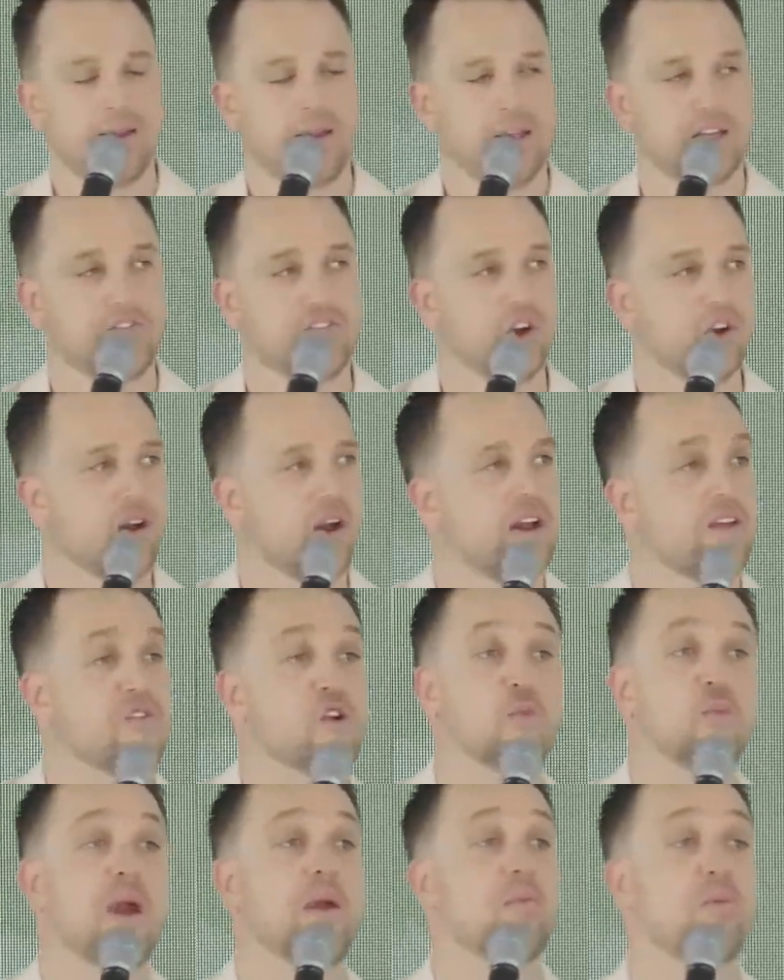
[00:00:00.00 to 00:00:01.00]
And if you're uh, if
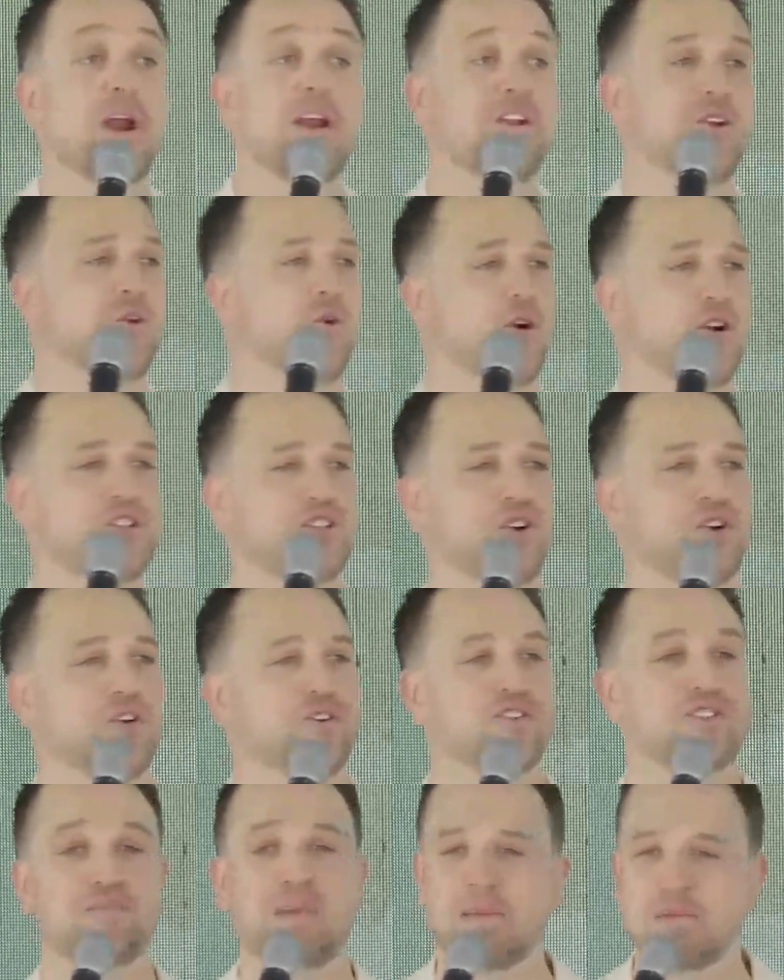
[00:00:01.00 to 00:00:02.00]
you're brand new to our
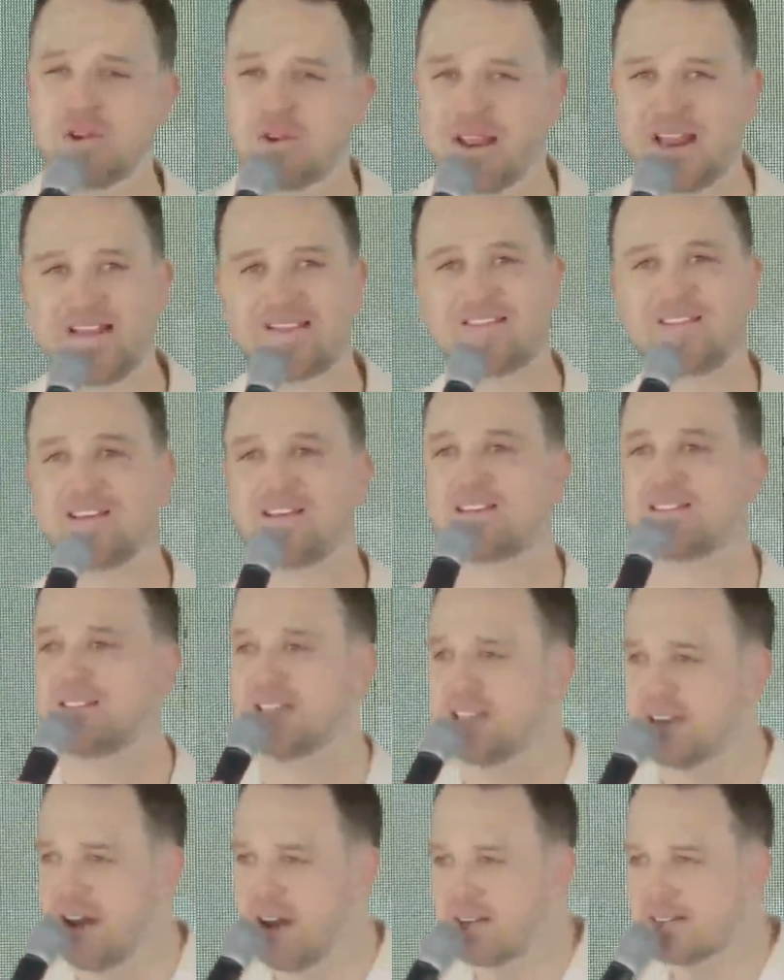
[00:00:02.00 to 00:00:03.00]
church, maybe you're atheist,
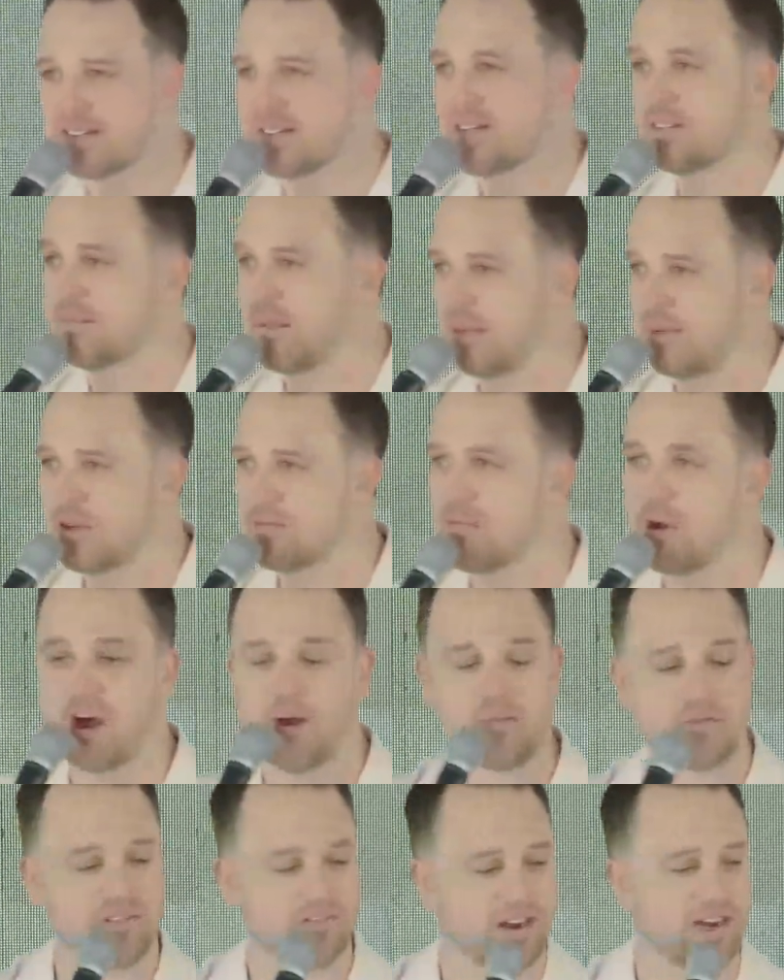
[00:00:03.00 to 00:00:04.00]
agnostic, maybe your
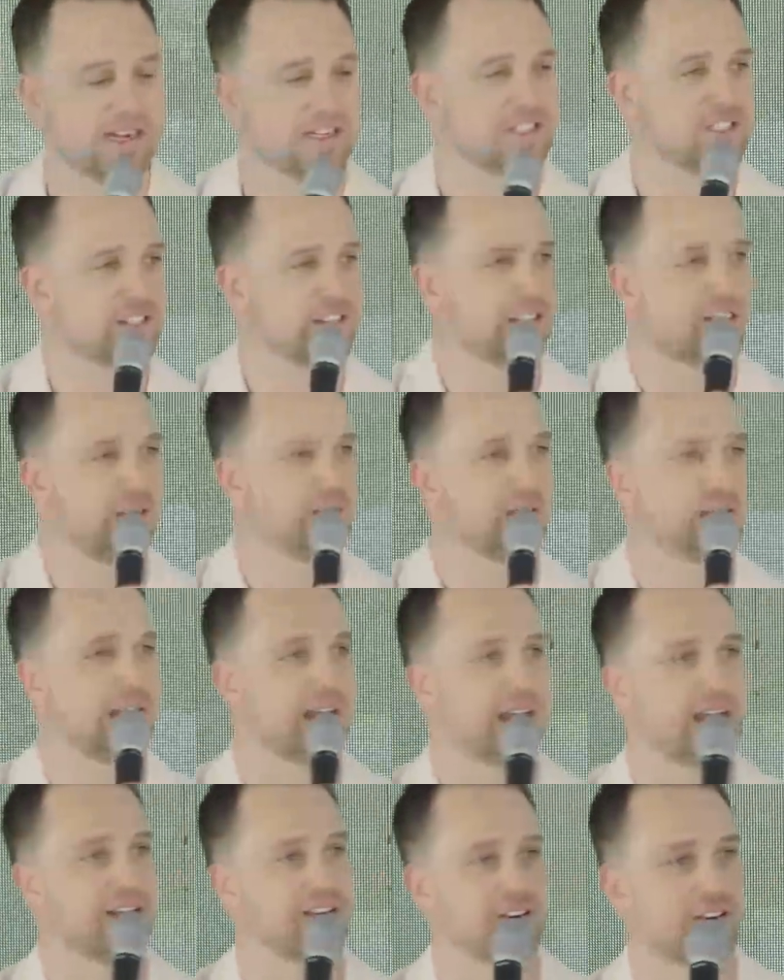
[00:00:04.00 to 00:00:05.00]
mom invited you to come
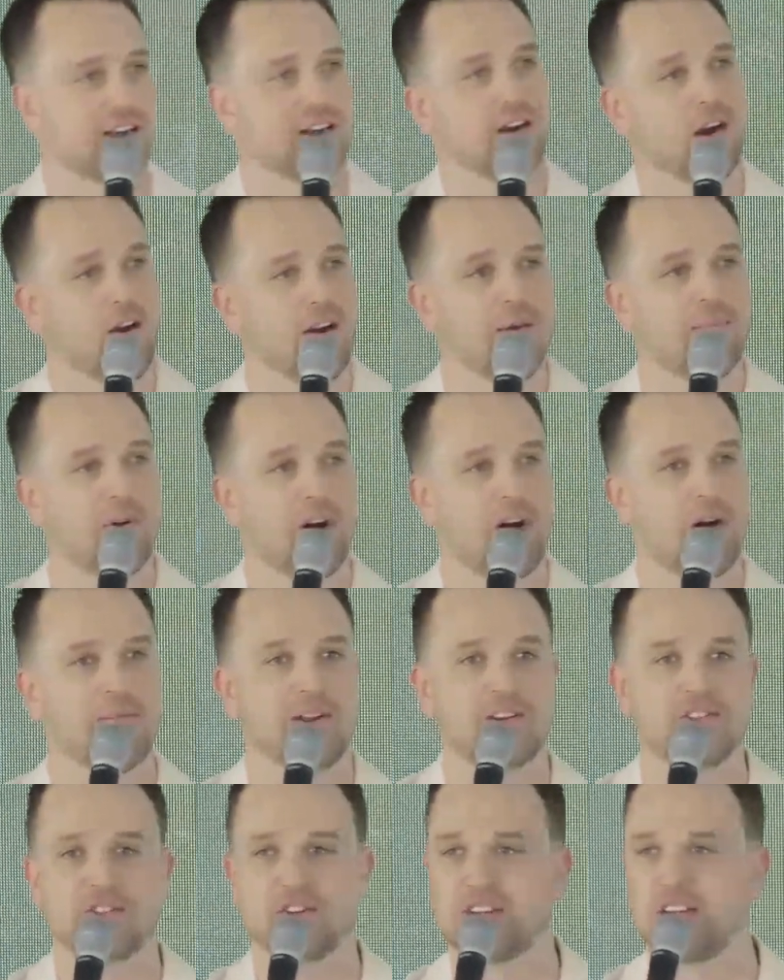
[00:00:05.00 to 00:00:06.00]
today, and you're like, all right, Mom,
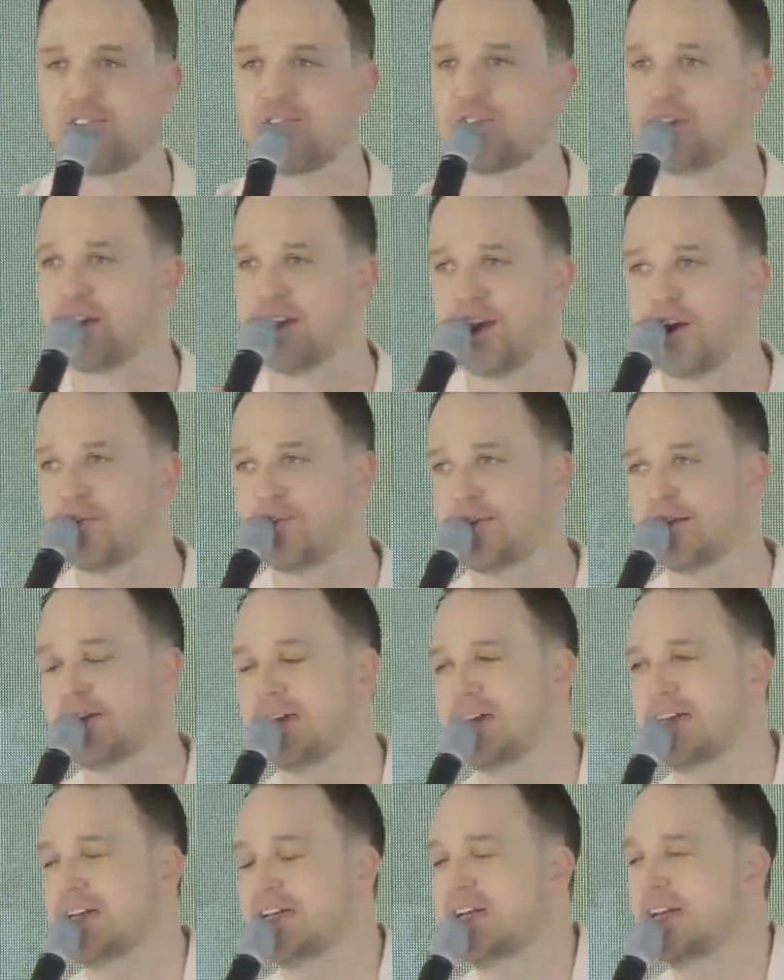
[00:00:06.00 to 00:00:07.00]
here's your gift for the year.
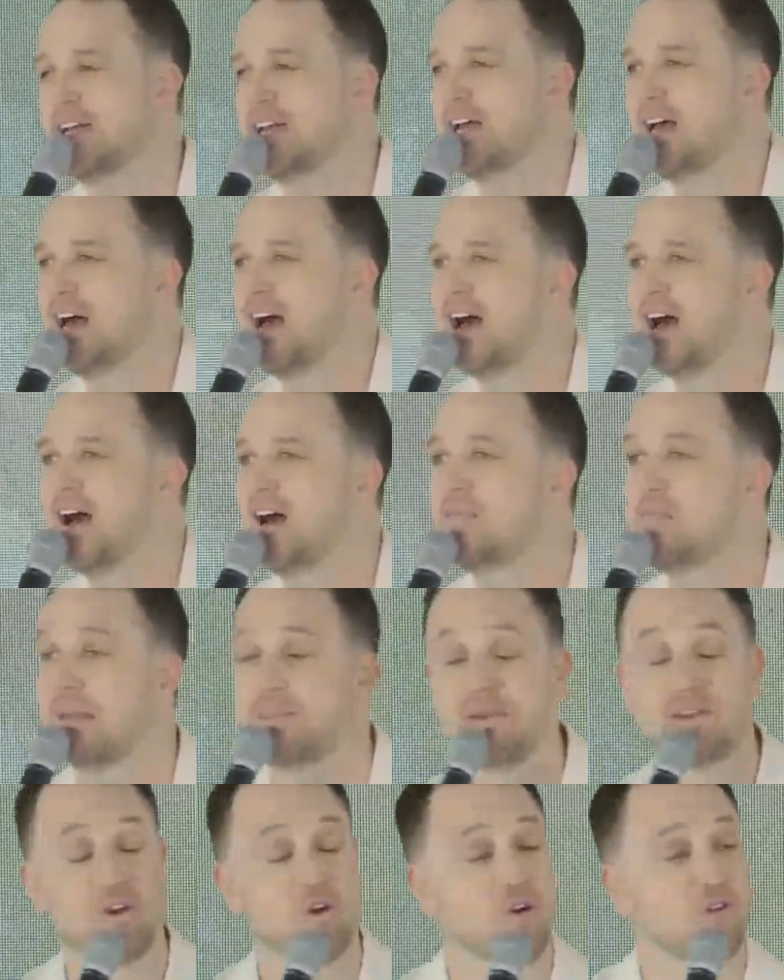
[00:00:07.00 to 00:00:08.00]
Uh,
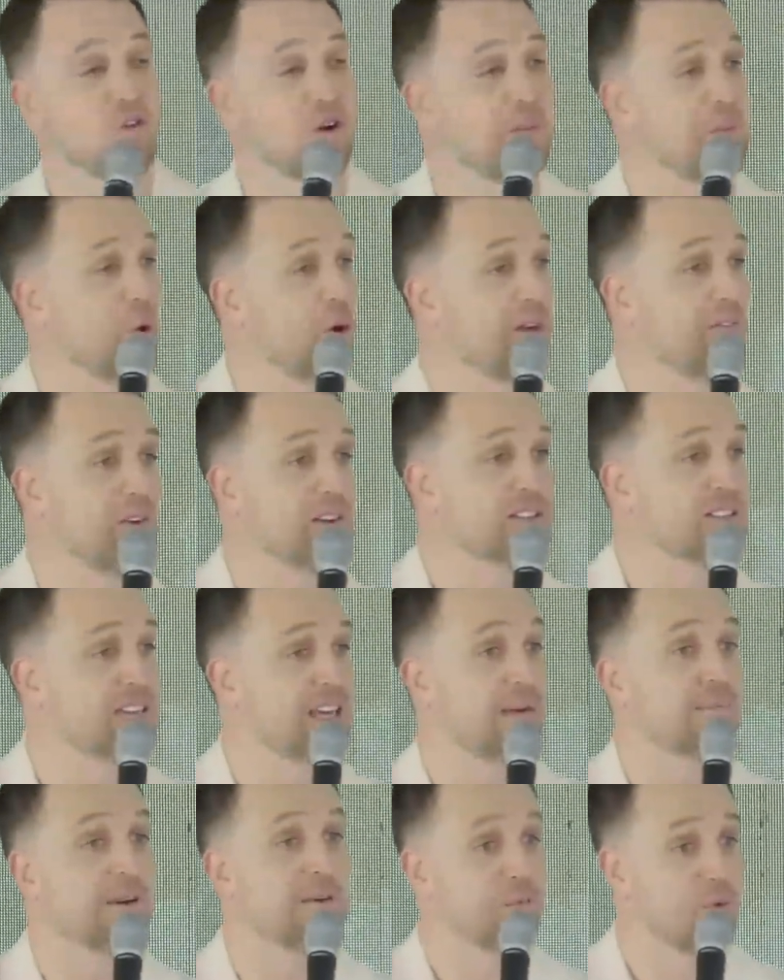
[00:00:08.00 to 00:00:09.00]
maybe girlfriend, boyfriend
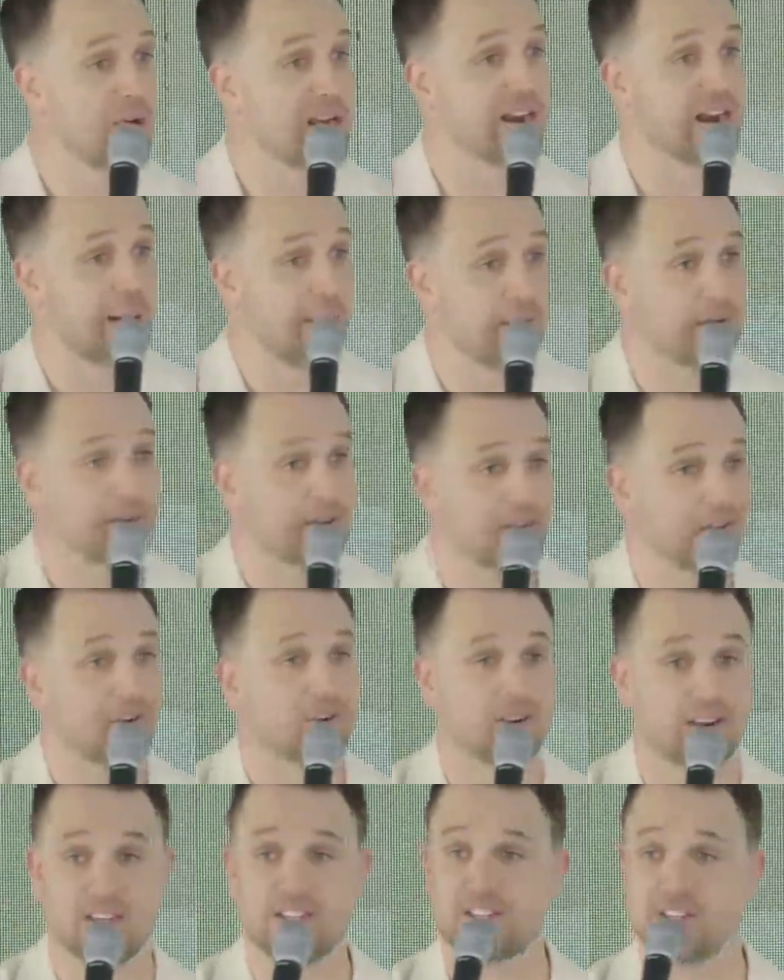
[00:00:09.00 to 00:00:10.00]
said, I'm going to break up with
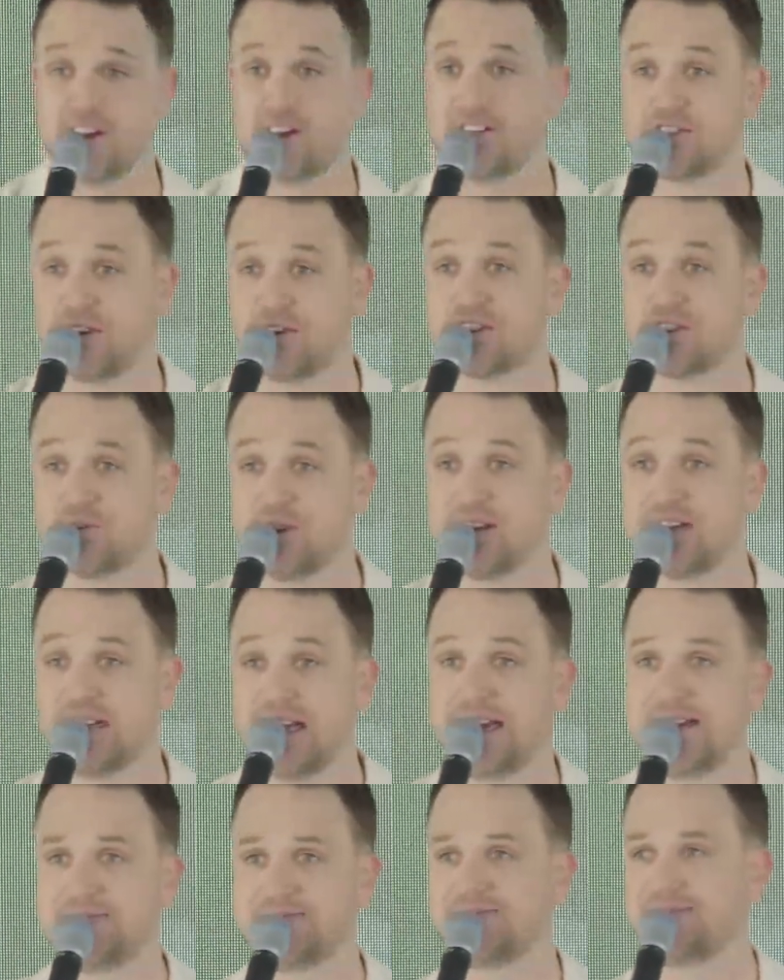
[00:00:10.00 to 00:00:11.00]
you unless you go to church with me
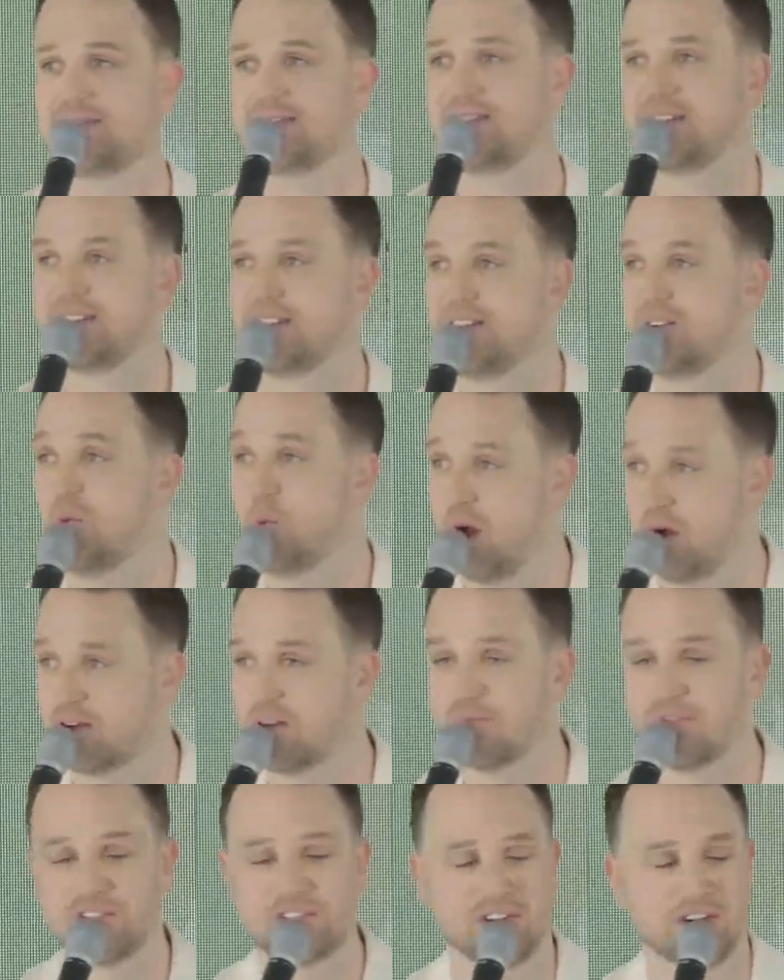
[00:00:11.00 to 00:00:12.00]
today.
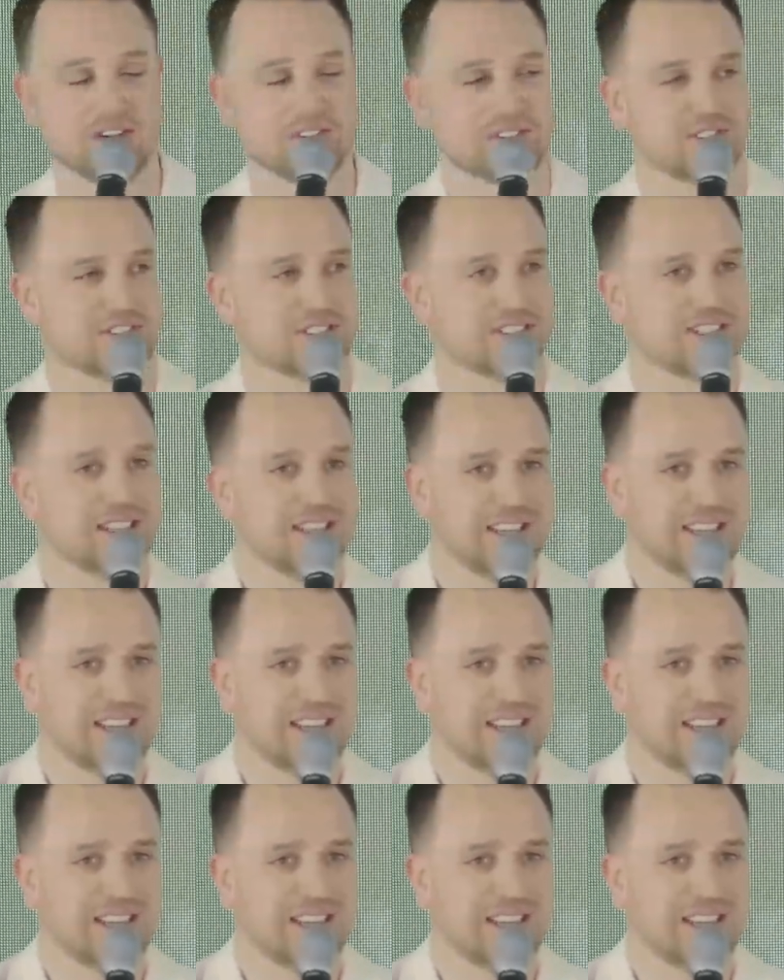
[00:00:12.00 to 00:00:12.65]
Welcome to church.